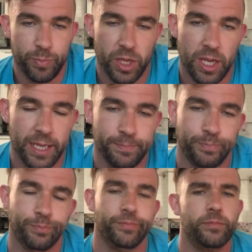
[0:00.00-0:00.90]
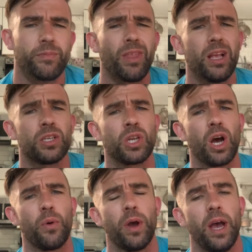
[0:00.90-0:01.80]
Okay,
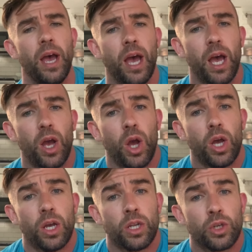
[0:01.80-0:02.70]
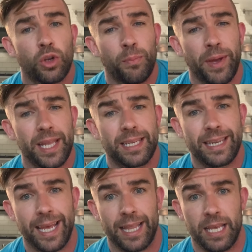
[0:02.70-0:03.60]
so dumbbell
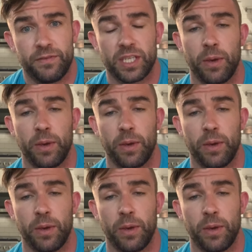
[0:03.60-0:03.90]
deadlifts.